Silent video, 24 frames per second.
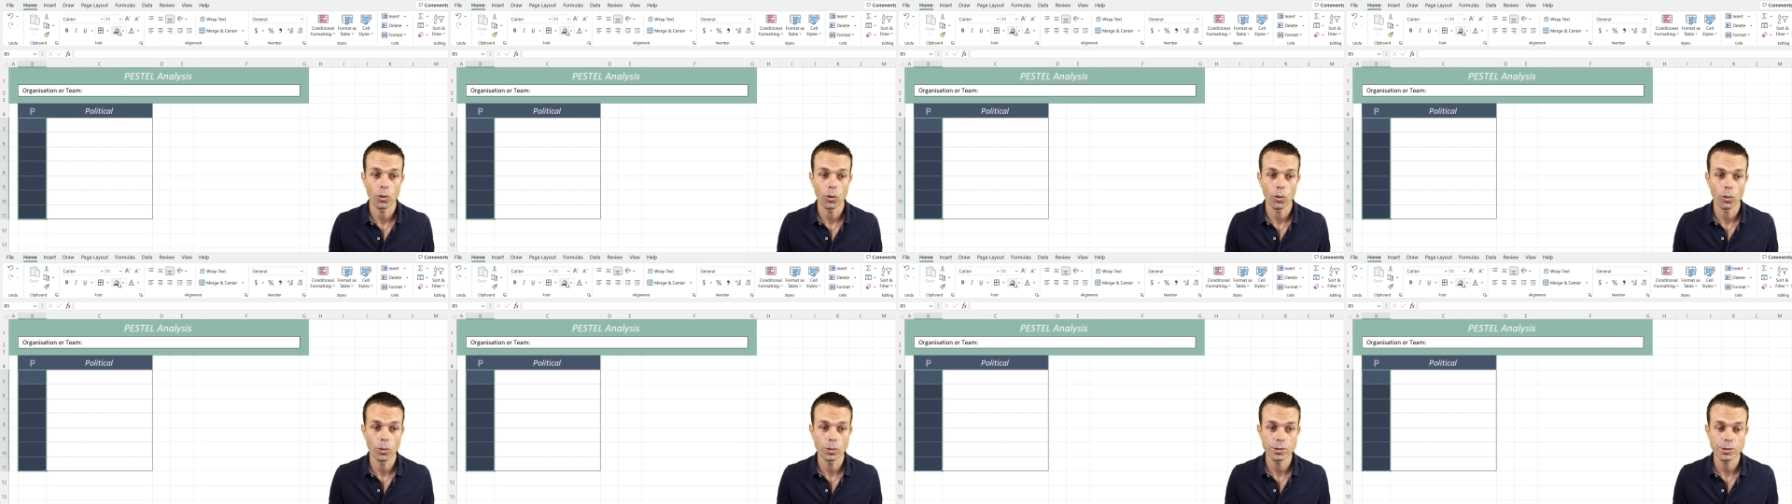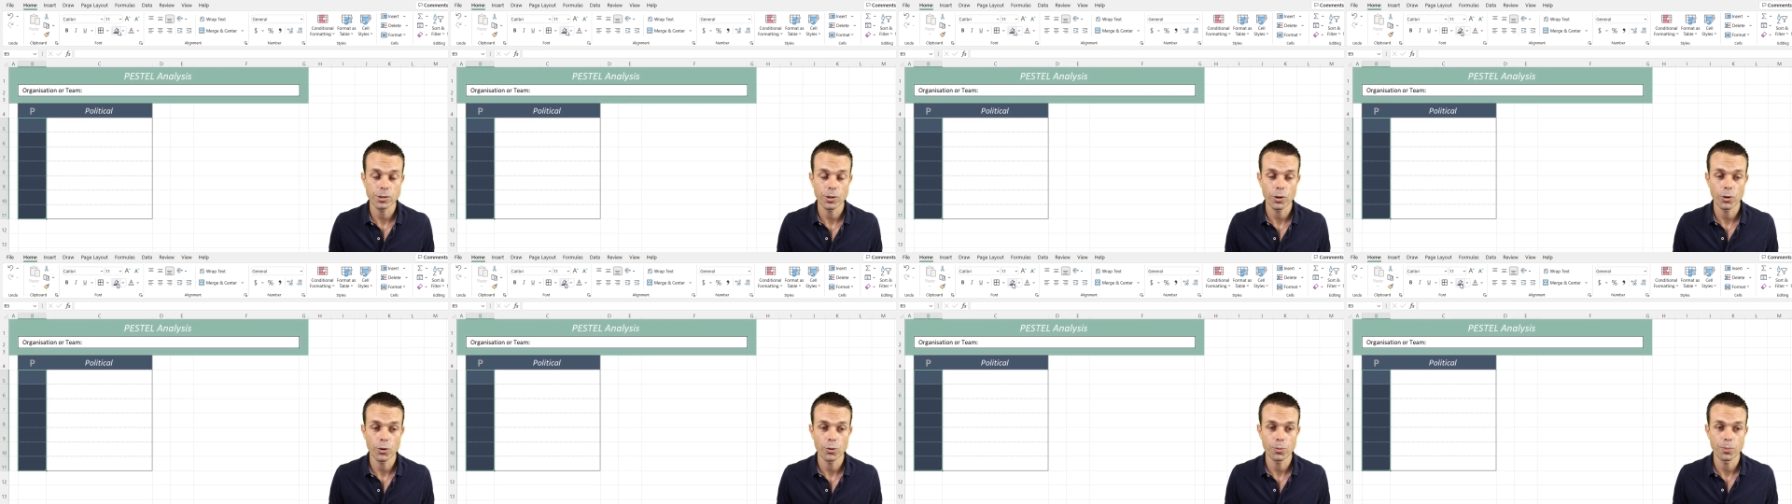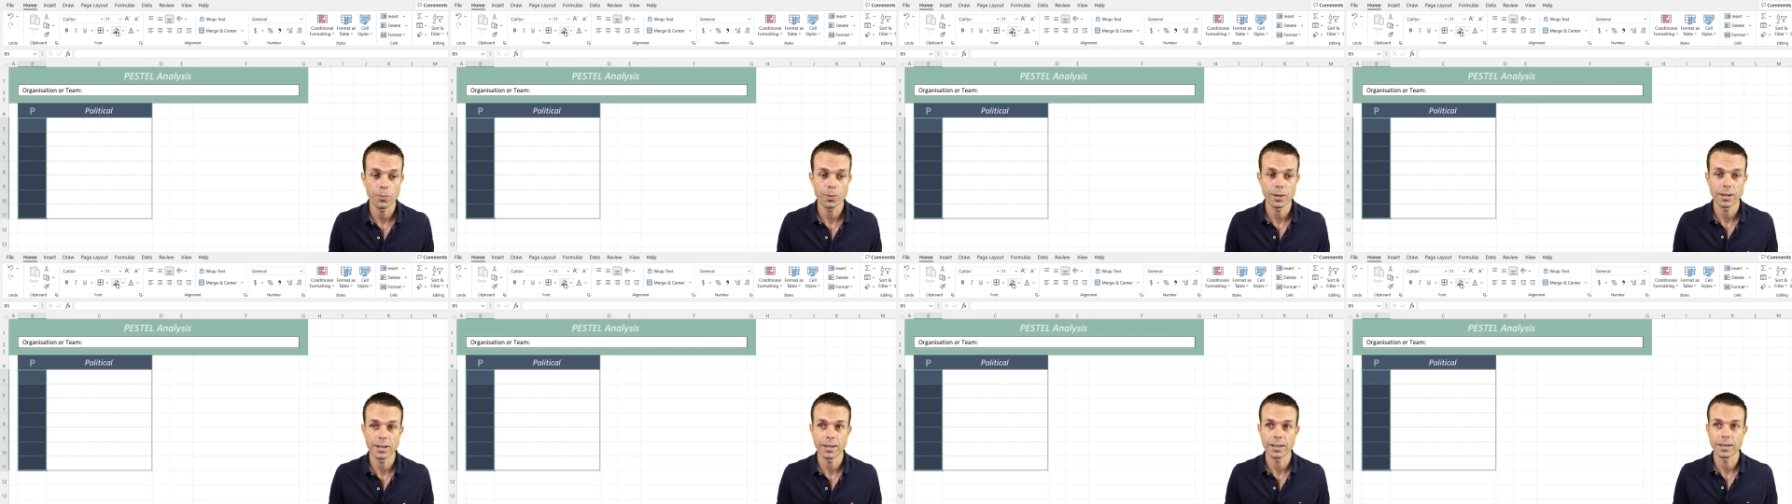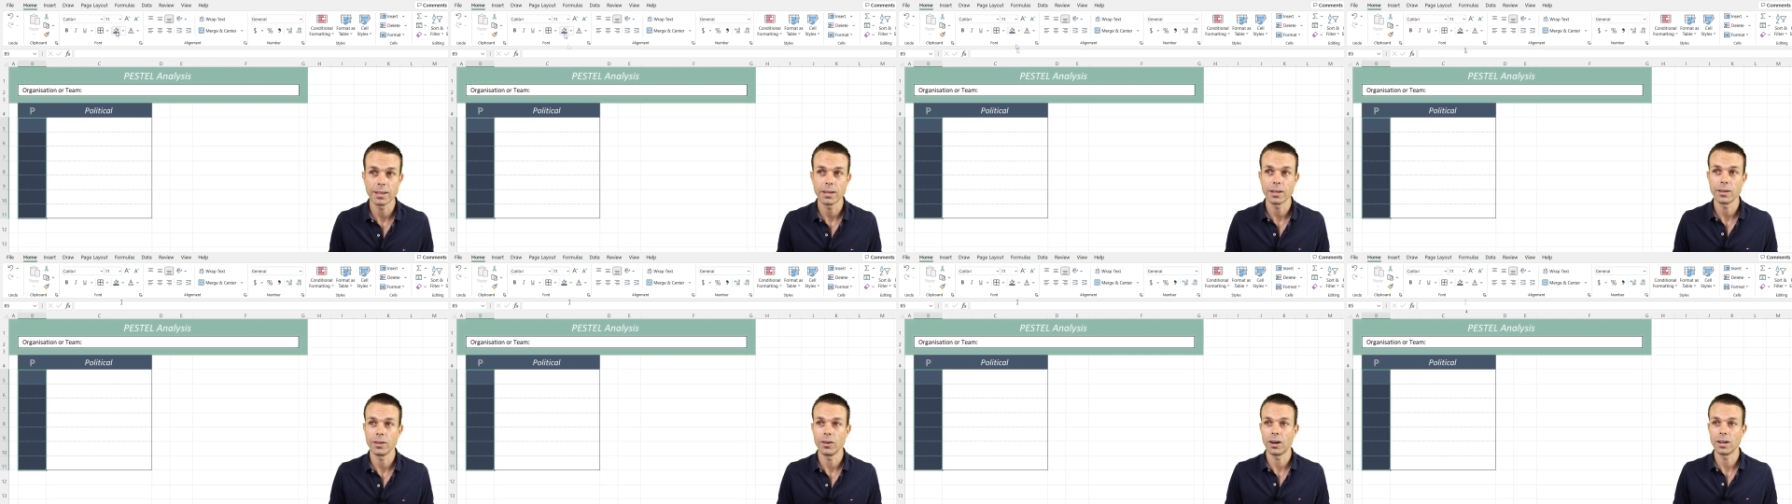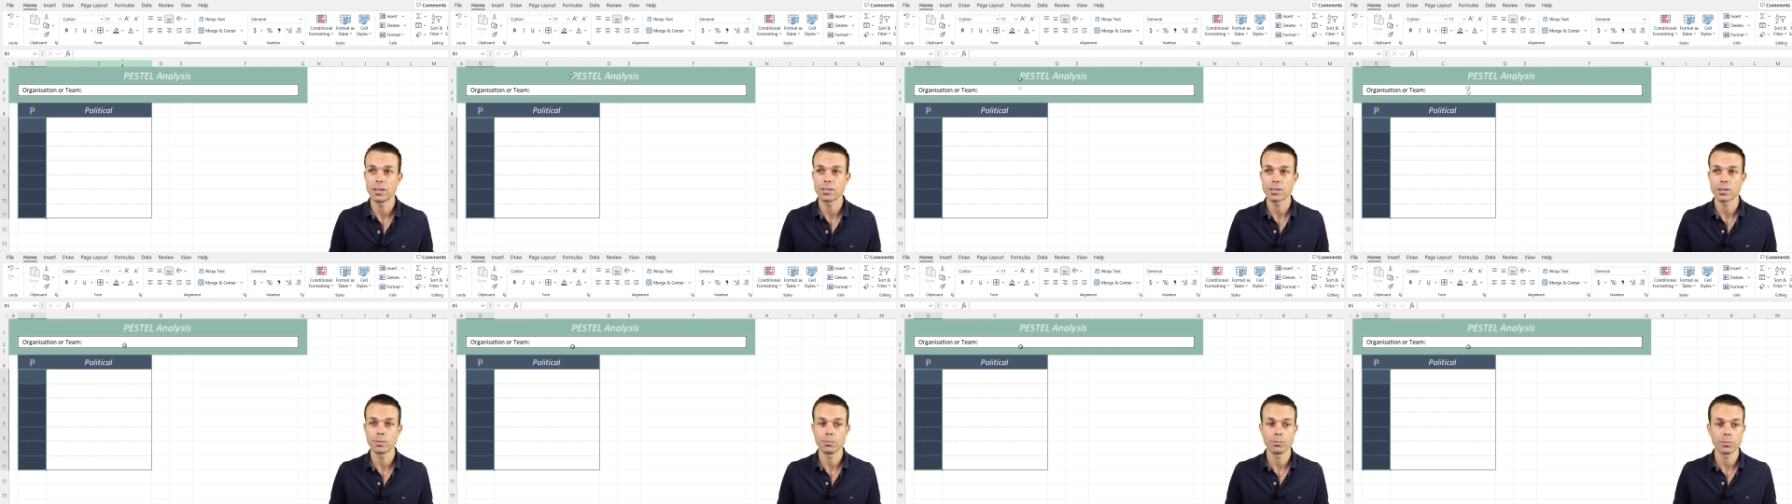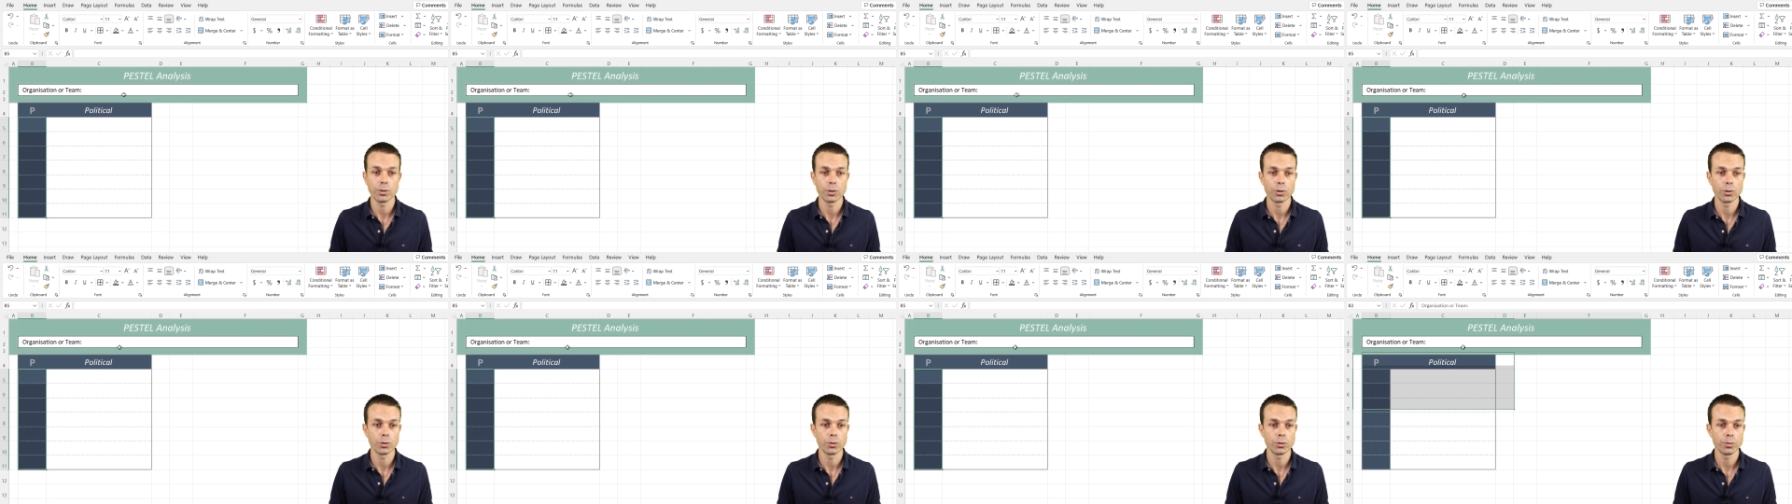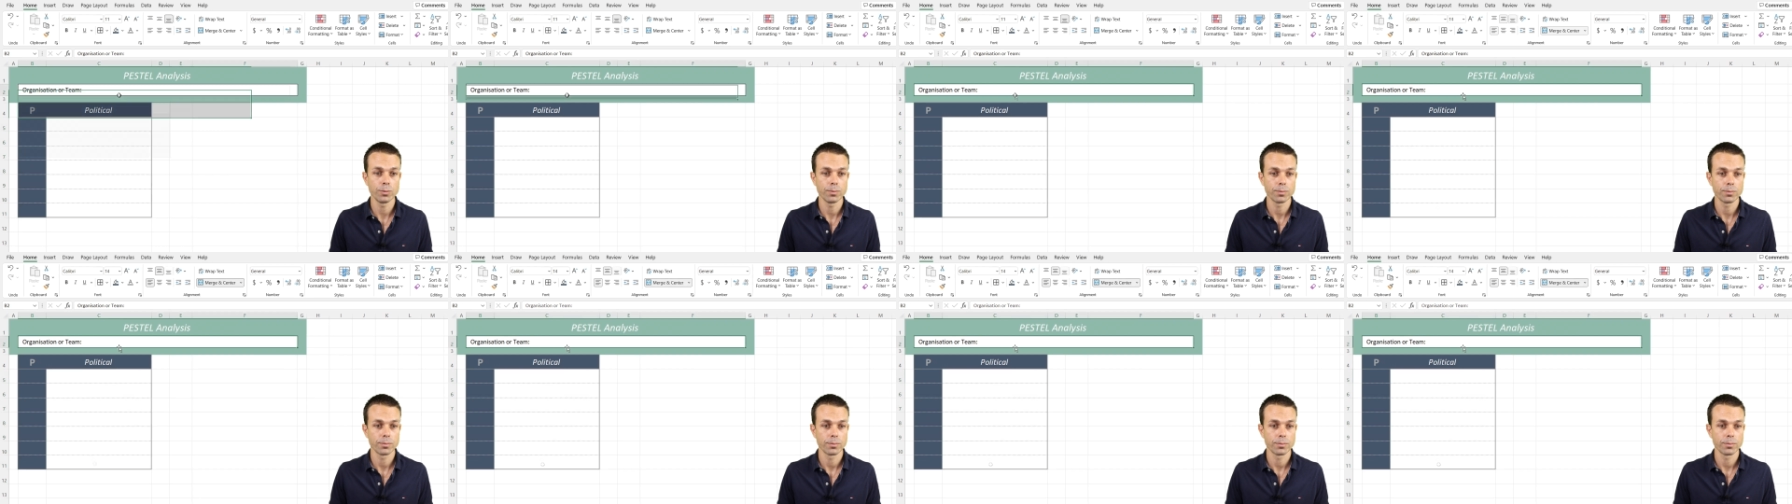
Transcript: also be nice and blue.